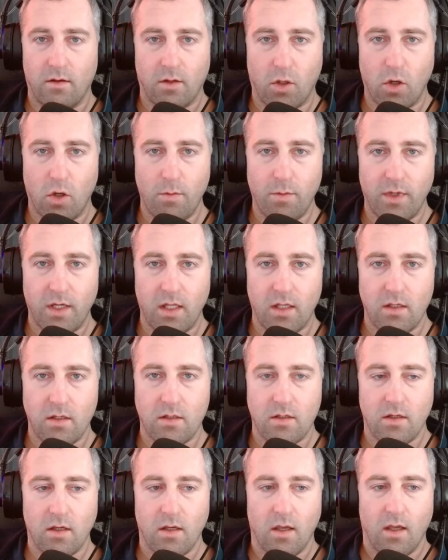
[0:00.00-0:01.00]

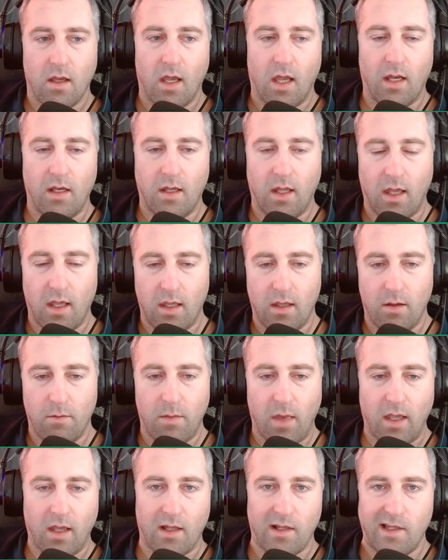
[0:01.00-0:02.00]
companies, and they
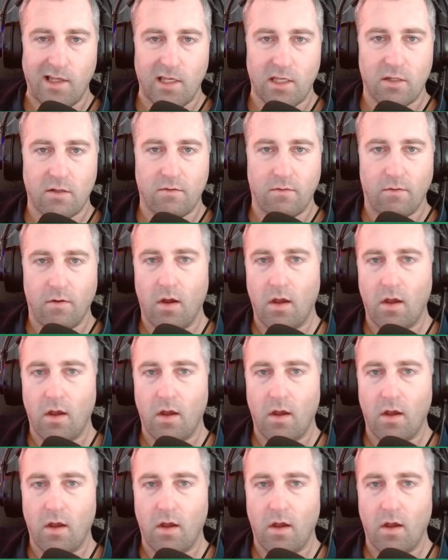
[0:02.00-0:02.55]
make a list.